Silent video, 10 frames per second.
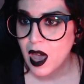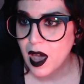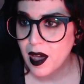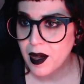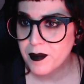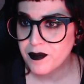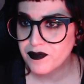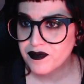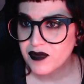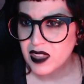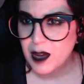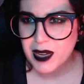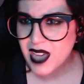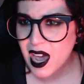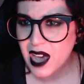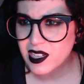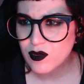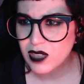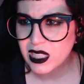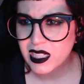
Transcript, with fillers: Um, but yeah, I didn't really,